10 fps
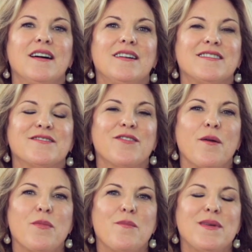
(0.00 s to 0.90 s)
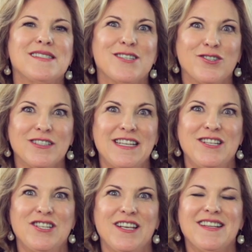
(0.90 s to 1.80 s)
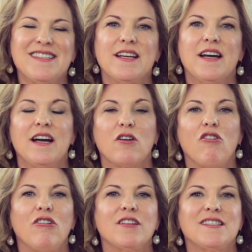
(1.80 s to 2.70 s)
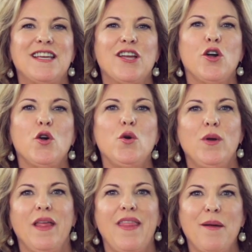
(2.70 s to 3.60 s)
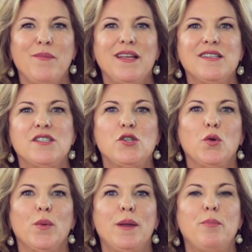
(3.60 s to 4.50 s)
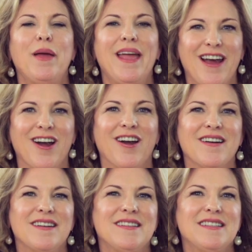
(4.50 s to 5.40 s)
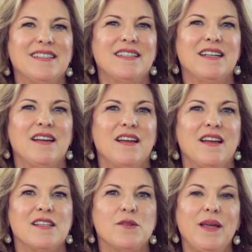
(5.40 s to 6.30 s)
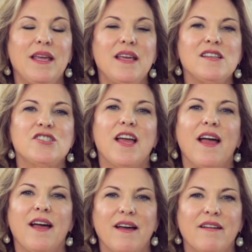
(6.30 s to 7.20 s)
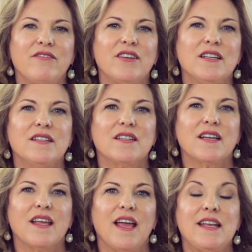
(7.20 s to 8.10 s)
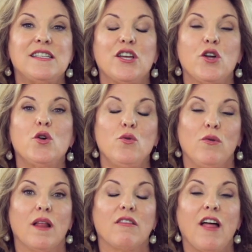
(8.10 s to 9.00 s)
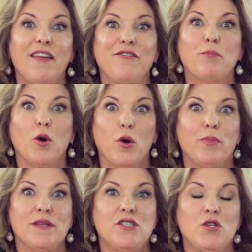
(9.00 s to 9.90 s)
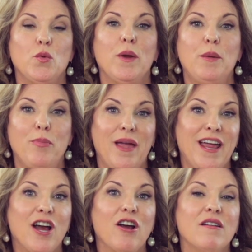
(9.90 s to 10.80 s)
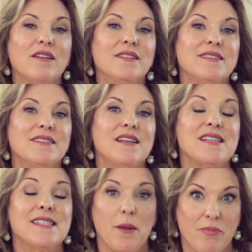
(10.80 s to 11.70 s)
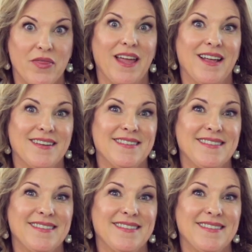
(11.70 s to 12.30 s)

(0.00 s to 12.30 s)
uh, from the mystical teachings called tikkun, and that means to repair. So we each have a tikkun, a life purpose to repair something.